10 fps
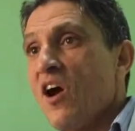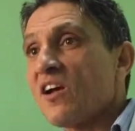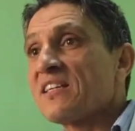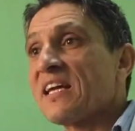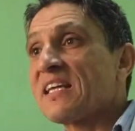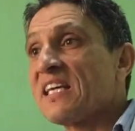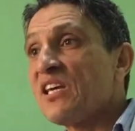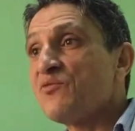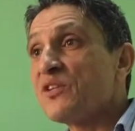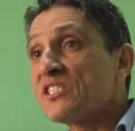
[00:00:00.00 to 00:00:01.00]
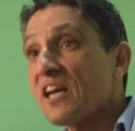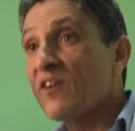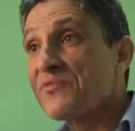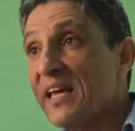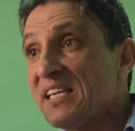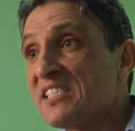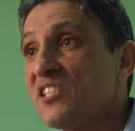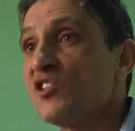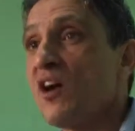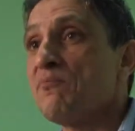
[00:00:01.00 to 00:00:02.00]
or the key feature of the
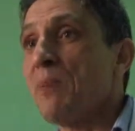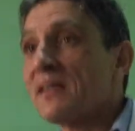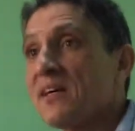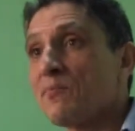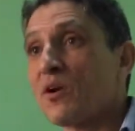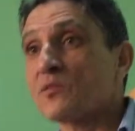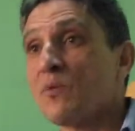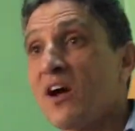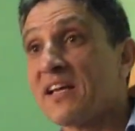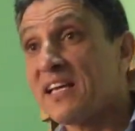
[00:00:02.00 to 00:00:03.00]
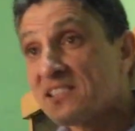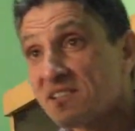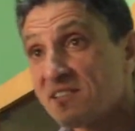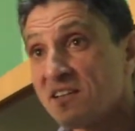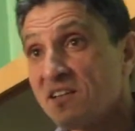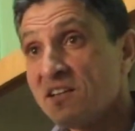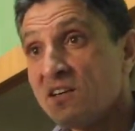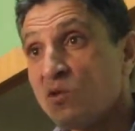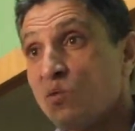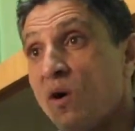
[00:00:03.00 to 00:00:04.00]
ECG of bundle branch block is
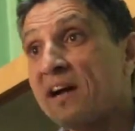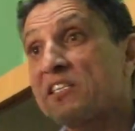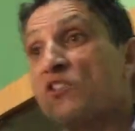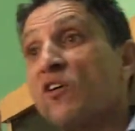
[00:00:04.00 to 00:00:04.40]
wide